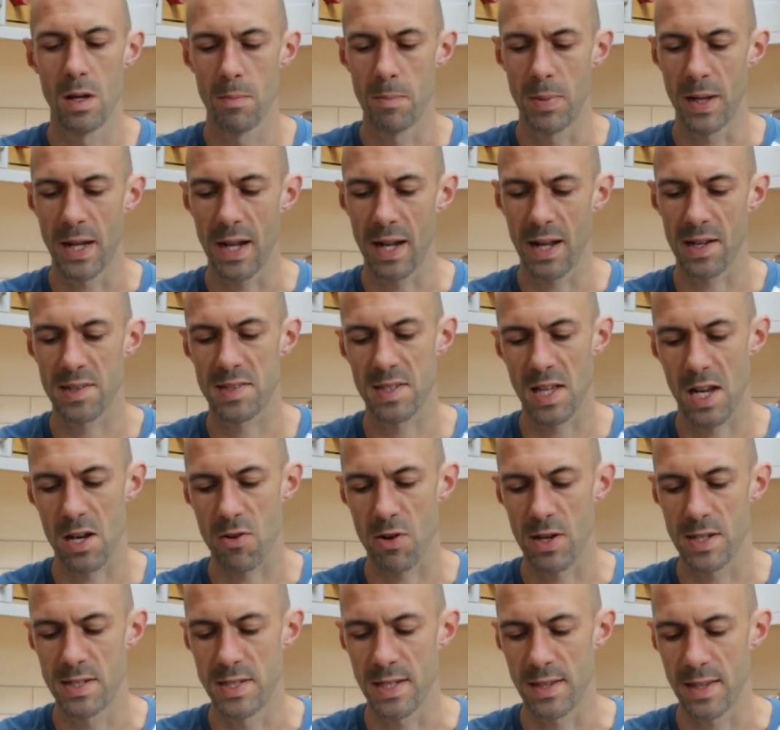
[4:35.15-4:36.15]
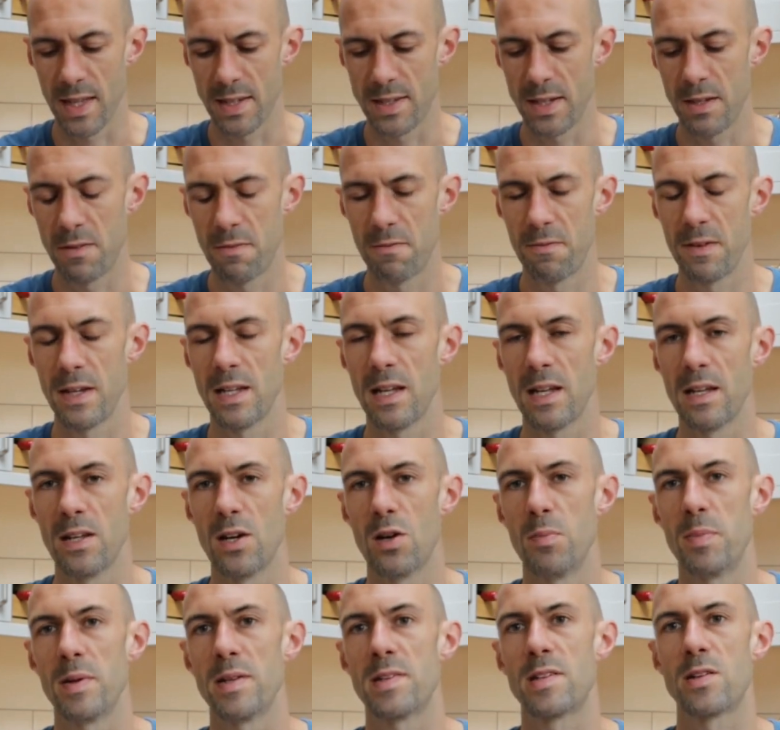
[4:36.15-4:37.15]
But in accelerating, they did feel a
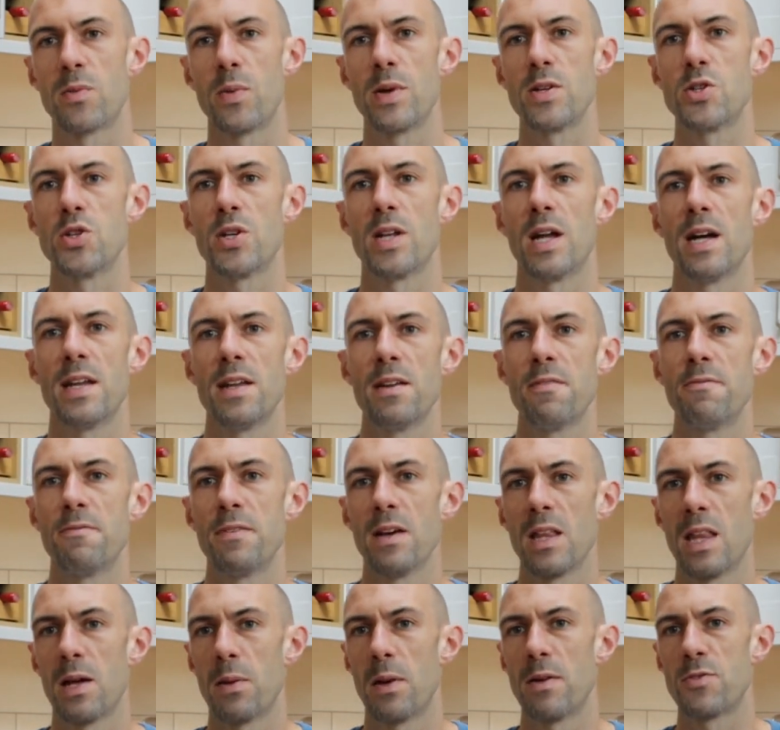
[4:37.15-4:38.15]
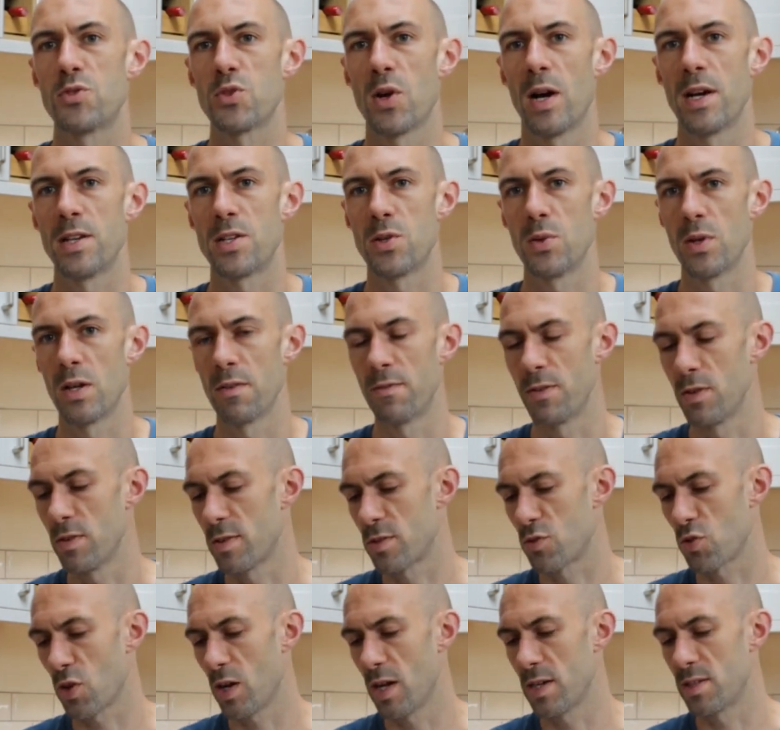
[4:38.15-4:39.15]
little bit squidgy, and I did feel that I've tried doing a few
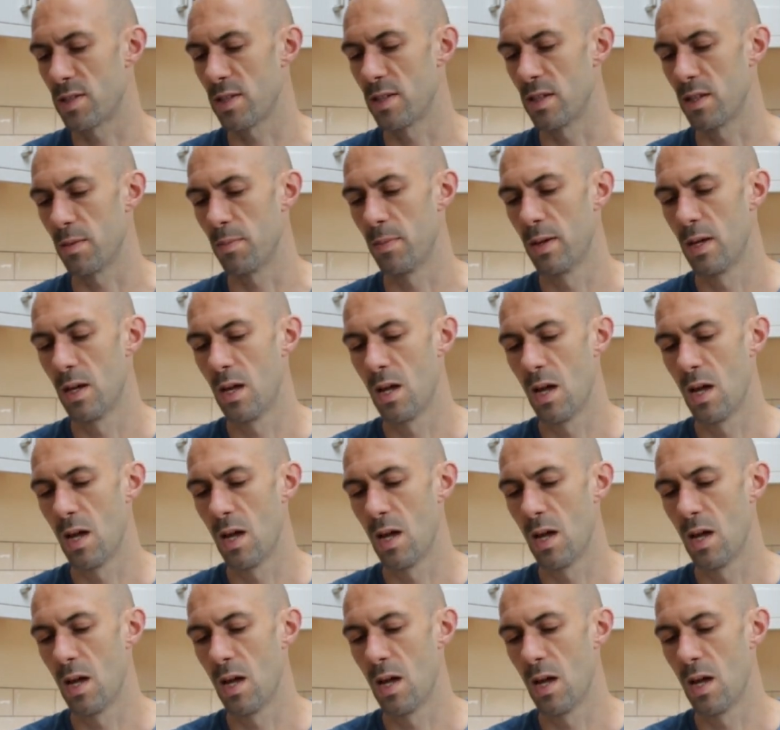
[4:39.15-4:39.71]
strides in them.